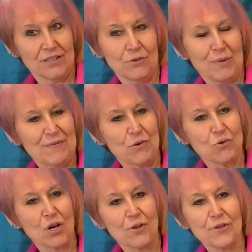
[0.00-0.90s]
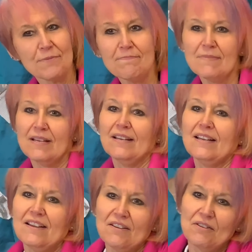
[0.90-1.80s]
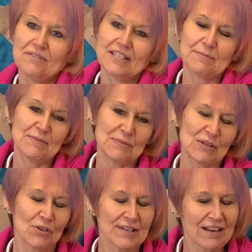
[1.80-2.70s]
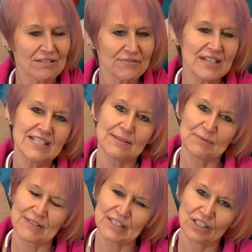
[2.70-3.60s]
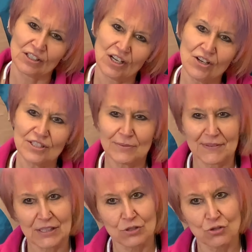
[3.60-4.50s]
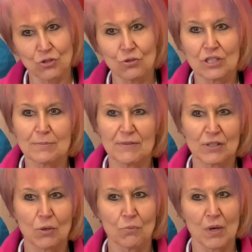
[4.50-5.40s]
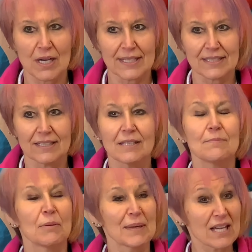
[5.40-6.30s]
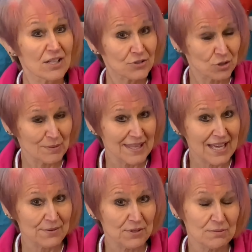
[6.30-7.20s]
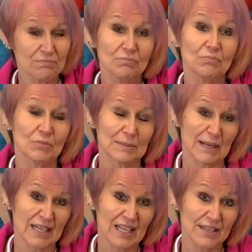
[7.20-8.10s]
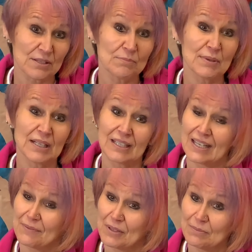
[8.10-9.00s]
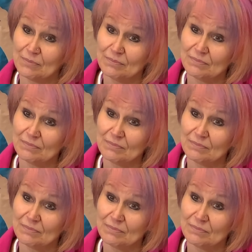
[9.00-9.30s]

We've all got them. Some of them have got narrow feet, some of us have got long, some of us got short, some of us got wide. But we can't do without them. We might like them, we might love them.